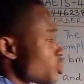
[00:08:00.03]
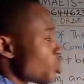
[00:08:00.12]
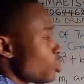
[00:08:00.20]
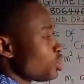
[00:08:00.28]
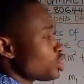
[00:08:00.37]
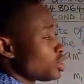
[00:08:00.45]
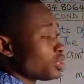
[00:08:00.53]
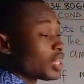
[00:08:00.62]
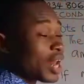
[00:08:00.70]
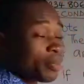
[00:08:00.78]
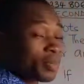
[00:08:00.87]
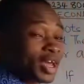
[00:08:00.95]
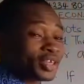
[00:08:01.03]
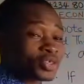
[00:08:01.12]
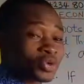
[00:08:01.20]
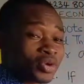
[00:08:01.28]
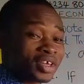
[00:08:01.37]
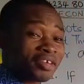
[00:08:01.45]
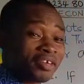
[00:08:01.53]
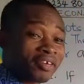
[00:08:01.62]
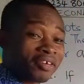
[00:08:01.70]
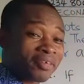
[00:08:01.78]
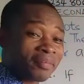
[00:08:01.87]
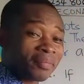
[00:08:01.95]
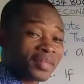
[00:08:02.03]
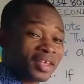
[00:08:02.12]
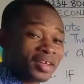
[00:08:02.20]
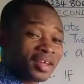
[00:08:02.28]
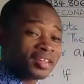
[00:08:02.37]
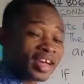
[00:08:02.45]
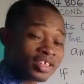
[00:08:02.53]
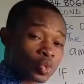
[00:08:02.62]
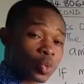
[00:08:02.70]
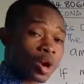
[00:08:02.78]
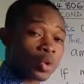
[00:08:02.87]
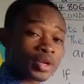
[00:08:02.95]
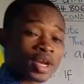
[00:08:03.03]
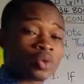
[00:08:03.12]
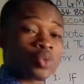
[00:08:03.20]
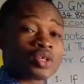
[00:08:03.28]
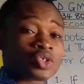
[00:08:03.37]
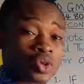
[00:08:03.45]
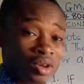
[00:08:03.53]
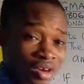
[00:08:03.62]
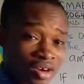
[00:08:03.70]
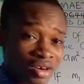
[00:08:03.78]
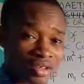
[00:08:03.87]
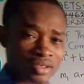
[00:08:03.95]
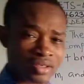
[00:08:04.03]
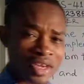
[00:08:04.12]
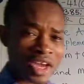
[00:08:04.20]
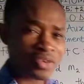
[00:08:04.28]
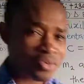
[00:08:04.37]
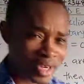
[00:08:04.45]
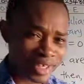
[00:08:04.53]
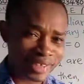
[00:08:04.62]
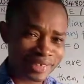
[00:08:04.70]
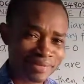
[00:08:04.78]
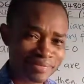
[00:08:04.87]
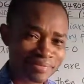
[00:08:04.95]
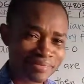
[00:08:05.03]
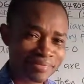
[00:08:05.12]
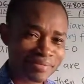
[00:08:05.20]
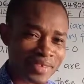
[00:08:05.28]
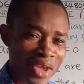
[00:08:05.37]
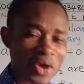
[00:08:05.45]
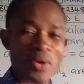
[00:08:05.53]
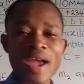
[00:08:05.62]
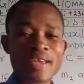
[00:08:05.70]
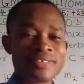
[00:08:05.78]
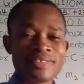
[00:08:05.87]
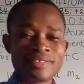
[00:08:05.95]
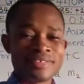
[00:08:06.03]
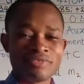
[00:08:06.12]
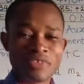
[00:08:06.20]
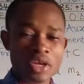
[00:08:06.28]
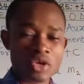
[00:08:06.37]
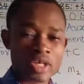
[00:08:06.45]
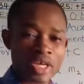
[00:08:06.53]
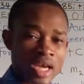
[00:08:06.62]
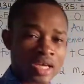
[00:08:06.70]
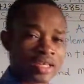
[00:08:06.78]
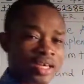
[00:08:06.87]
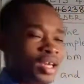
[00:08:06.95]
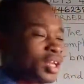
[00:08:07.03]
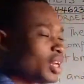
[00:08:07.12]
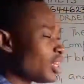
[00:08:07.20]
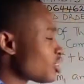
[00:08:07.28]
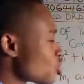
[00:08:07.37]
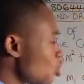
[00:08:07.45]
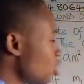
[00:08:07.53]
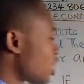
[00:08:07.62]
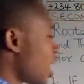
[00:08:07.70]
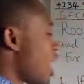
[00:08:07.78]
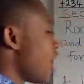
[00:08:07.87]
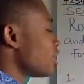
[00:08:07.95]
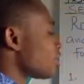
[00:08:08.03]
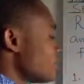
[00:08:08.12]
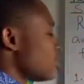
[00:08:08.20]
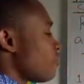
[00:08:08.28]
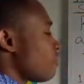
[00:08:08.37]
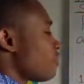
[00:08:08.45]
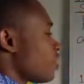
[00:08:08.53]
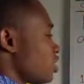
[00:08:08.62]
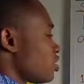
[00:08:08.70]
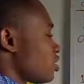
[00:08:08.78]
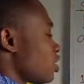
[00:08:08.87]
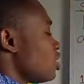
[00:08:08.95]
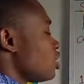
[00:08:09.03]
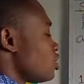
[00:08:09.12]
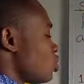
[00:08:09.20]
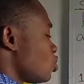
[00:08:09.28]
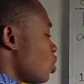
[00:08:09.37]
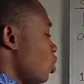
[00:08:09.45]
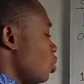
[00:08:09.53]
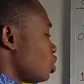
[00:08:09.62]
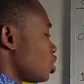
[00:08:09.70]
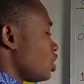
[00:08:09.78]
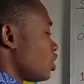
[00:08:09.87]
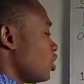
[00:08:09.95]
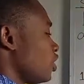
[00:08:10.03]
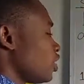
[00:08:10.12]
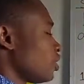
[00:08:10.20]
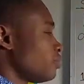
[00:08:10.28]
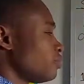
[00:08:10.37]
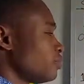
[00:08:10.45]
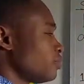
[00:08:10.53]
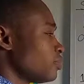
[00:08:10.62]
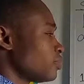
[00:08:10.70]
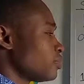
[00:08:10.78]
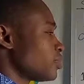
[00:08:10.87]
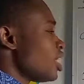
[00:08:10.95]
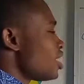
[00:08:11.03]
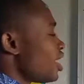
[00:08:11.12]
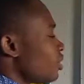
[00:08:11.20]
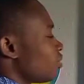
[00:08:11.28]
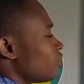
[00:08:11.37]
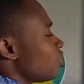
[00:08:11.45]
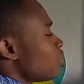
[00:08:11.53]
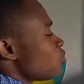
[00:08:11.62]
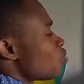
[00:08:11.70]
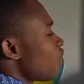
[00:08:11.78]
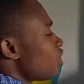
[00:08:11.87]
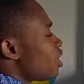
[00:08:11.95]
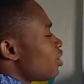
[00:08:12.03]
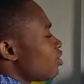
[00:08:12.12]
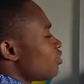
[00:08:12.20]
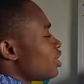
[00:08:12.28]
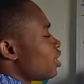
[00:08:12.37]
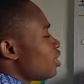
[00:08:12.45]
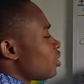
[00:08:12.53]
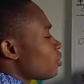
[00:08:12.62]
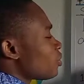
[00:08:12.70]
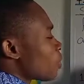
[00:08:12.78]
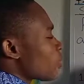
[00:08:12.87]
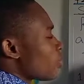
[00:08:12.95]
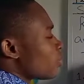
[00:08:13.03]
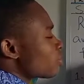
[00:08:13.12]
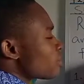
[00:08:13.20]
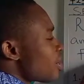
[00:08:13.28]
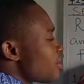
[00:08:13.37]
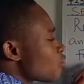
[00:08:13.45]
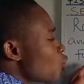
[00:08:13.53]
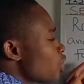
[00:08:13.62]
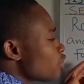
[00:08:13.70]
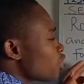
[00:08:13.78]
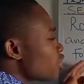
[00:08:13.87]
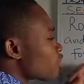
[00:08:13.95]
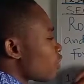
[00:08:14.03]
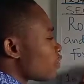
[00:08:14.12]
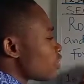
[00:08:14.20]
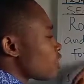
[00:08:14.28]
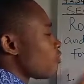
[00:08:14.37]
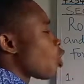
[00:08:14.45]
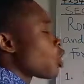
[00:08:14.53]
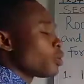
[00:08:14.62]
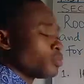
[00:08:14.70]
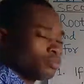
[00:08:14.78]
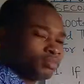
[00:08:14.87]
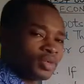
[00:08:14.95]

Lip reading: the solution that applies to it here? That's what we now want to learn. Are you ready? All right, fellow Lang, let us look at the first solution here. Now, when the auxiliary equation is of this form,